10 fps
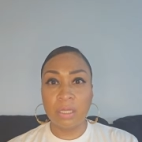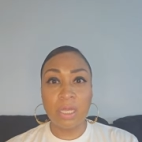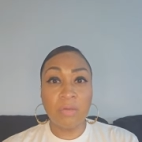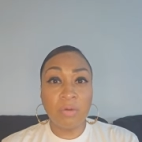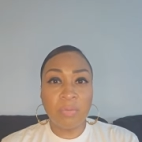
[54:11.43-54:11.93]

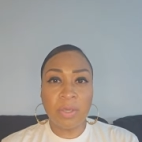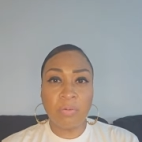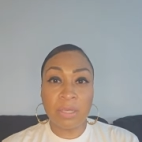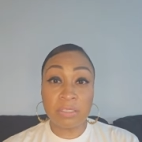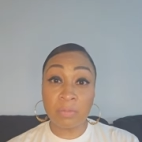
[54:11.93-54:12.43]
it will be a
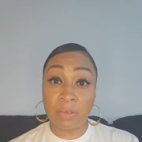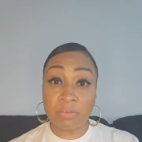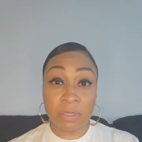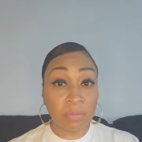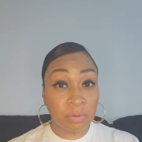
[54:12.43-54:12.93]
waste of my
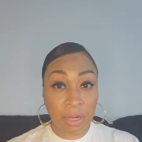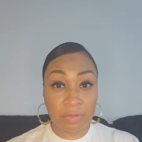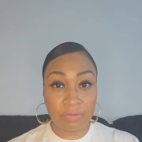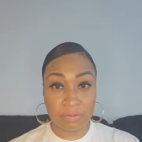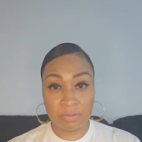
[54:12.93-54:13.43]
fucking breath.